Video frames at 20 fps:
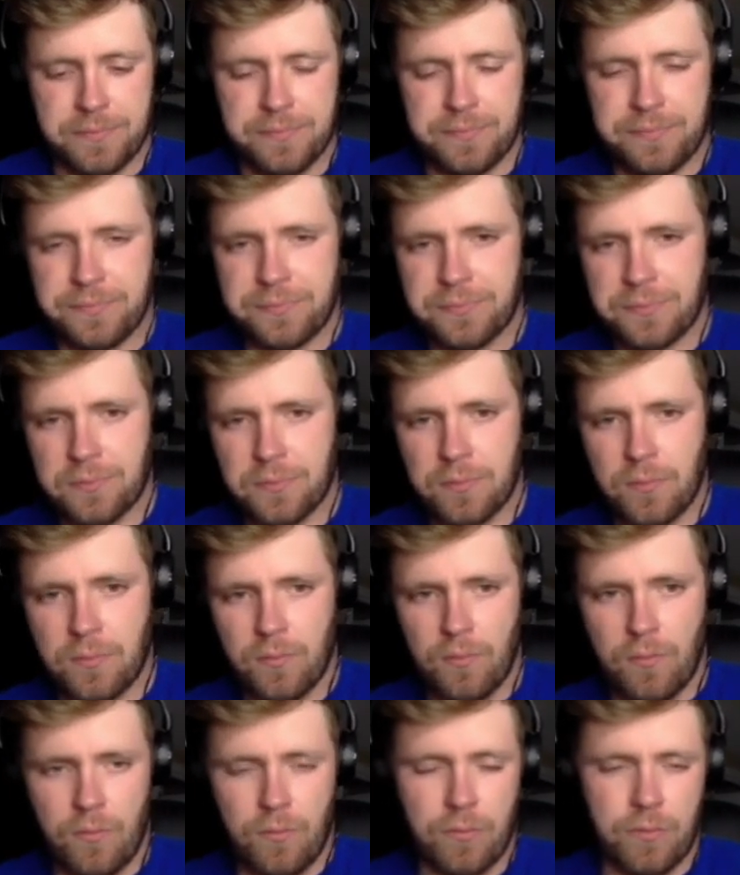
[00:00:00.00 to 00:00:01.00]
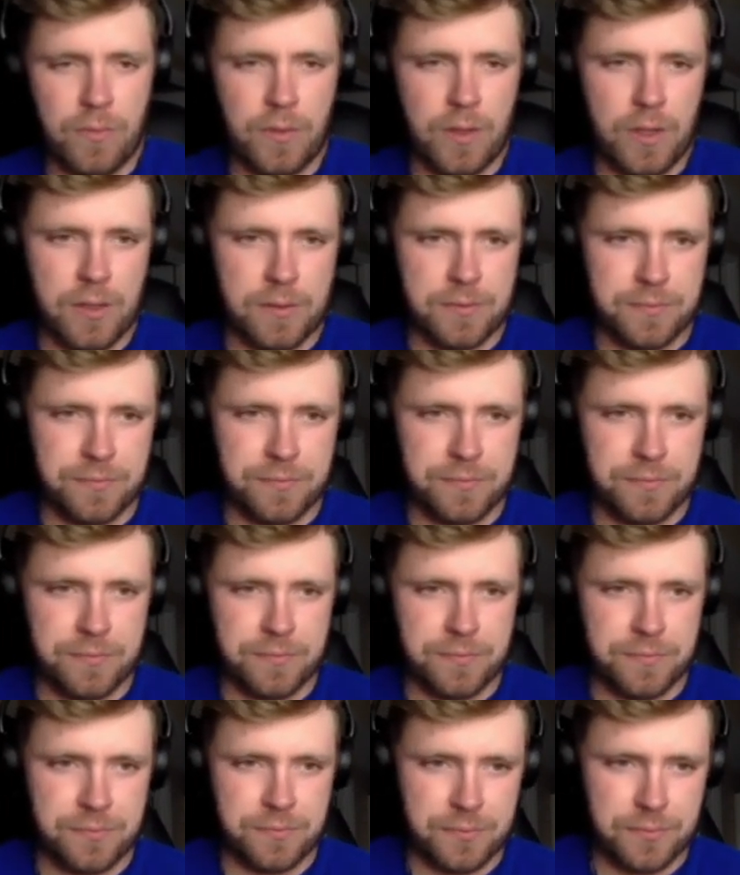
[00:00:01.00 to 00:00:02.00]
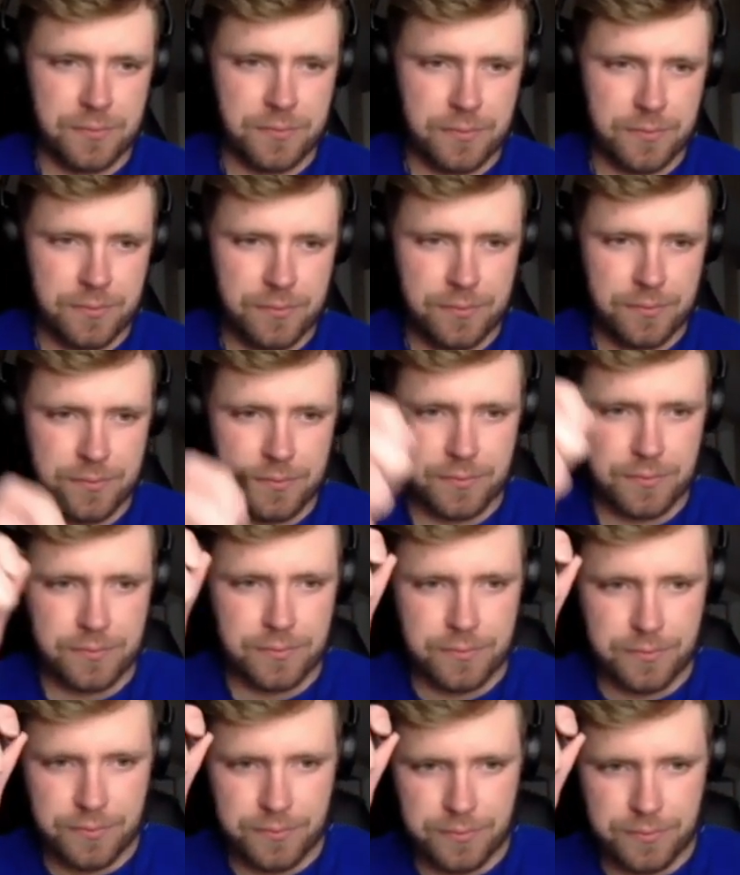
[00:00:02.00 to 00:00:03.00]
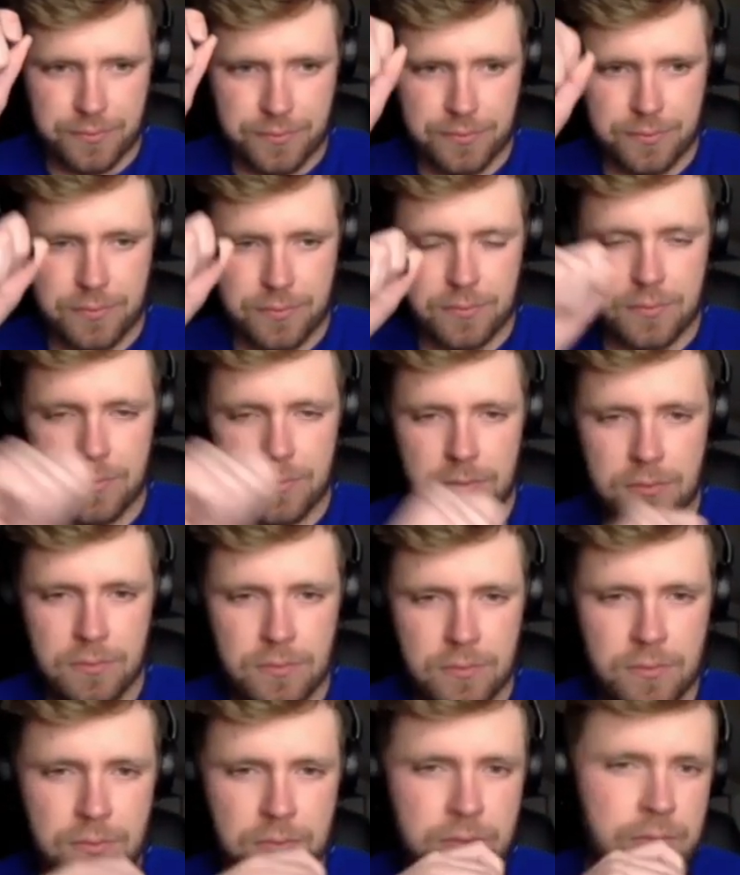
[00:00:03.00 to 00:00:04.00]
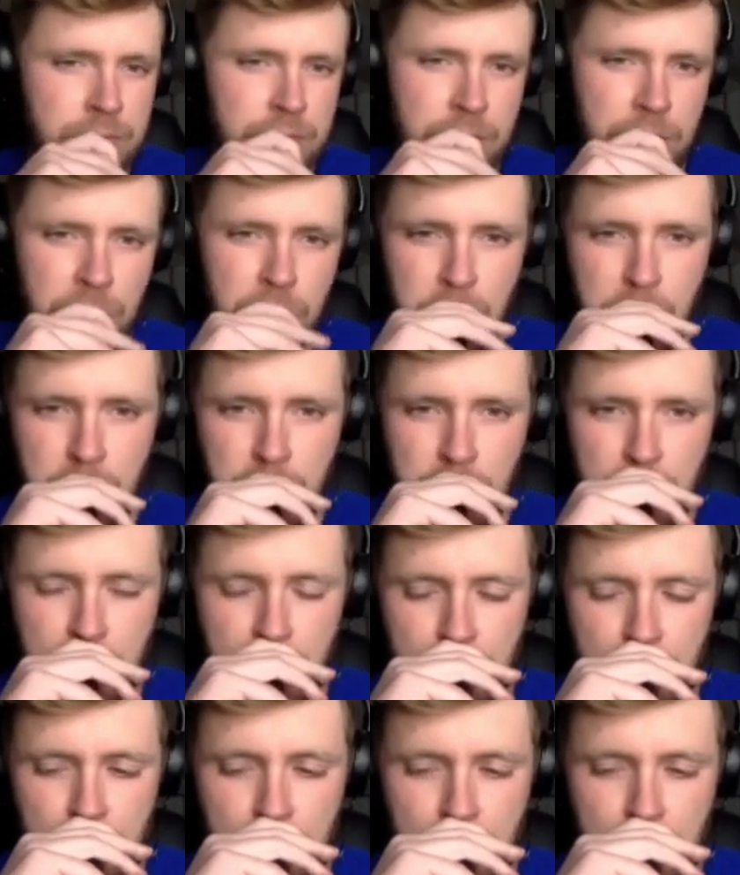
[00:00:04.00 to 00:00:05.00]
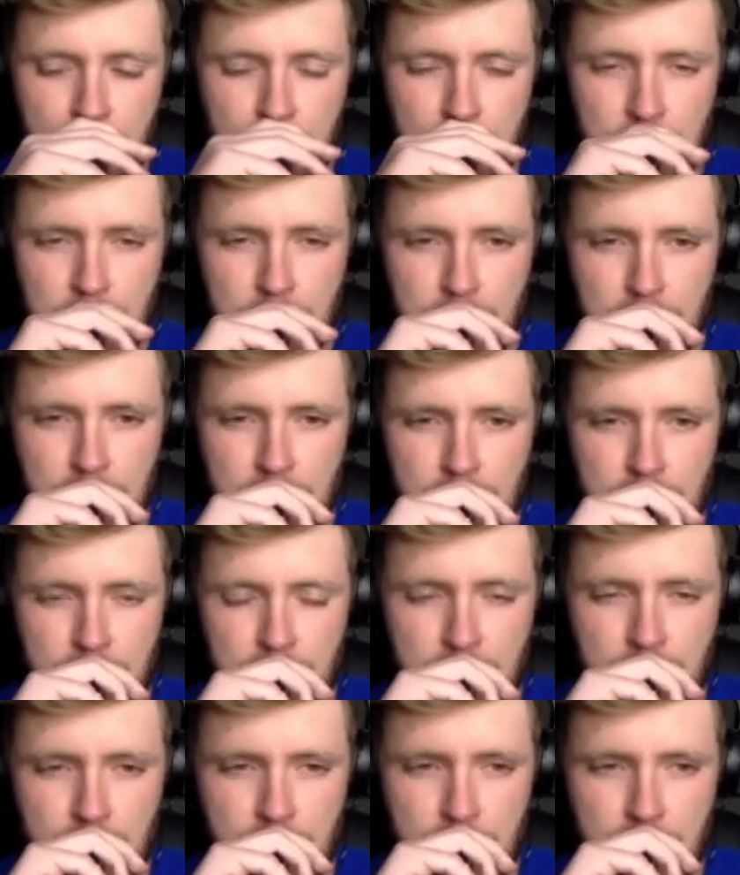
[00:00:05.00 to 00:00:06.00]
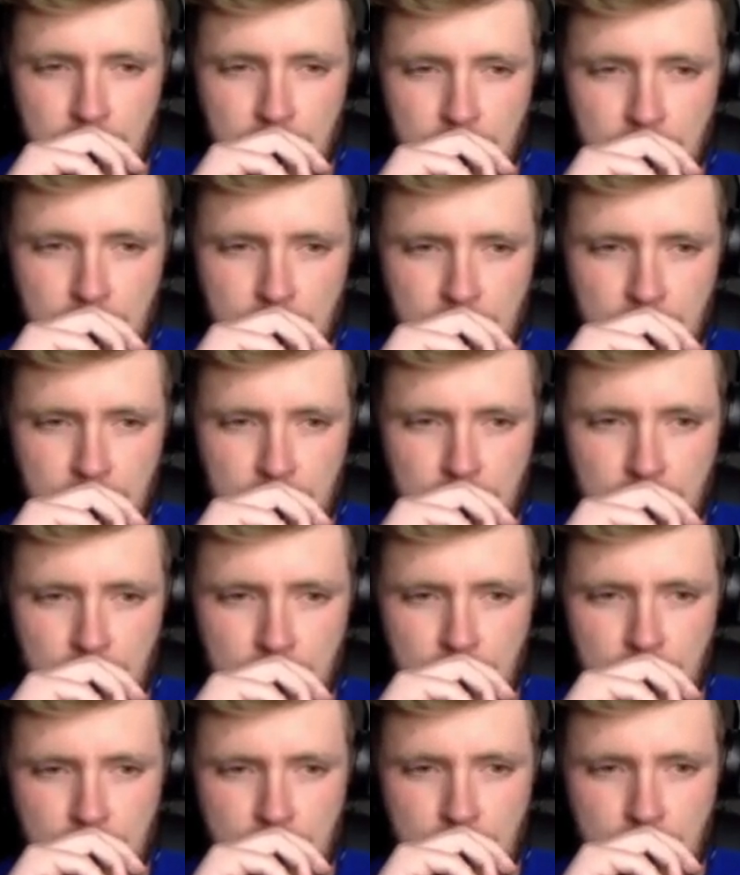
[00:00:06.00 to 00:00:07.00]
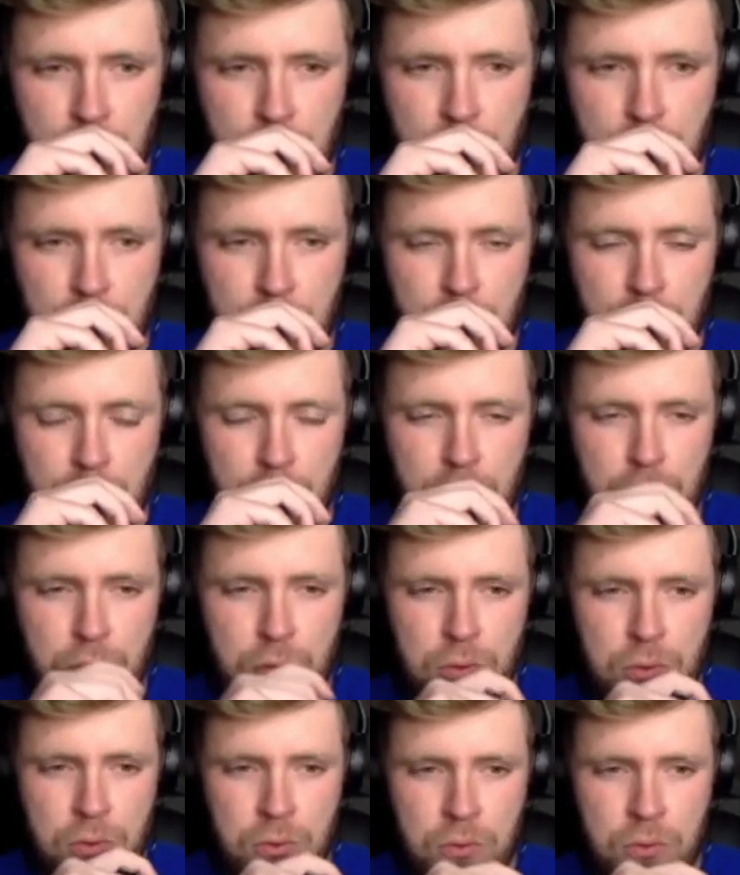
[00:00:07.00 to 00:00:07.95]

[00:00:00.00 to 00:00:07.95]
No words are spoken by the person on screen.